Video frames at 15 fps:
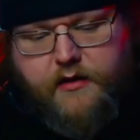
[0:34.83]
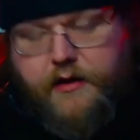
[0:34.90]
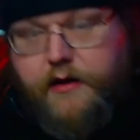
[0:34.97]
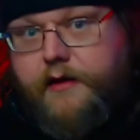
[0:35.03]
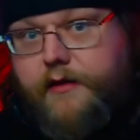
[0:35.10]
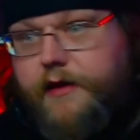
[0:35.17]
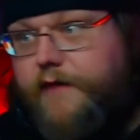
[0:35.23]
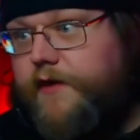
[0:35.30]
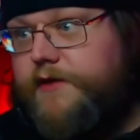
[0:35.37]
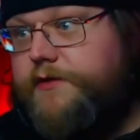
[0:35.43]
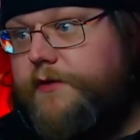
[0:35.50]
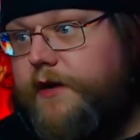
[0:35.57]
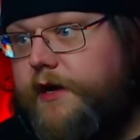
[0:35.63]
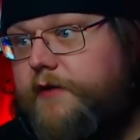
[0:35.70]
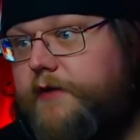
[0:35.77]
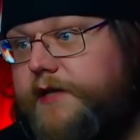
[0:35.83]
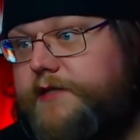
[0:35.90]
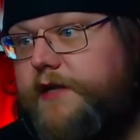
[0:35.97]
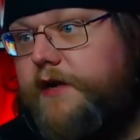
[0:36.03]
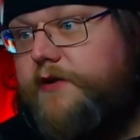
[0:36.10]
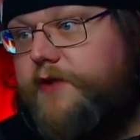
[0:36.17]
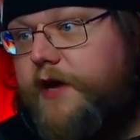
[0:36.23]
they've also got a great
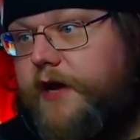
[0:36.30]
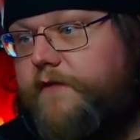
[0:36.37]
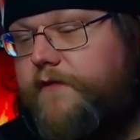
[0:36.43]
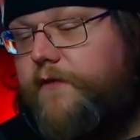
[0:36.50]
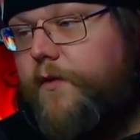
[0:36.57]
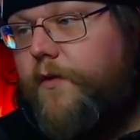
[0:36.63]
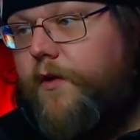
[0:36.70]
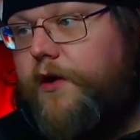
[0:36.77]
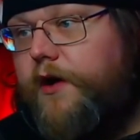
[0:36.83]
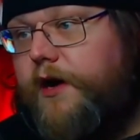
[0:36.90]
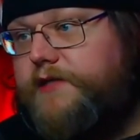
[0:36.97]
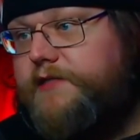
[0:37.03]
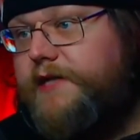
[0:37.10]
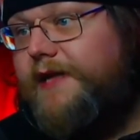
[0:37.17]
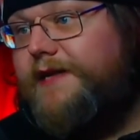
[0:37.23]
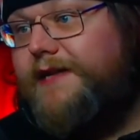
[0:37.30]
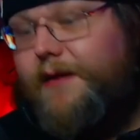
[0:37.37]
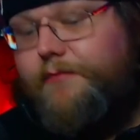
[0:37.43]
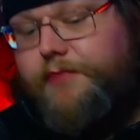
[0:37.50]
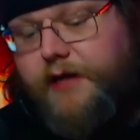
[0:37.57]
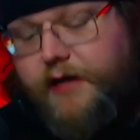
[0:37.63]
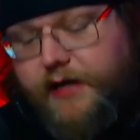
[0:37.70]
soundtrack for Silent
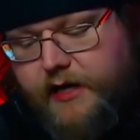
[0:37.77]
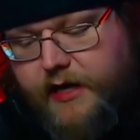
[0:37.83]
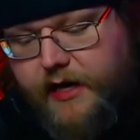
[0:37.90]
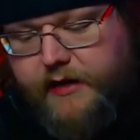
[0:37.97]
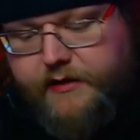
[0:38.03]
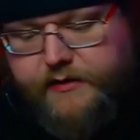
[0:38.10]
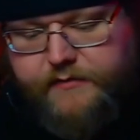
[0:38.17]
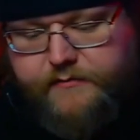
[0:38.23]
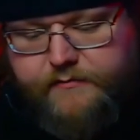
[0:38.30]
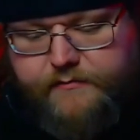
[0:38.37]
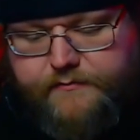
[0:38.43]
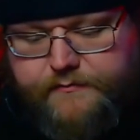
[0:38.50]
Night, Bloody Night.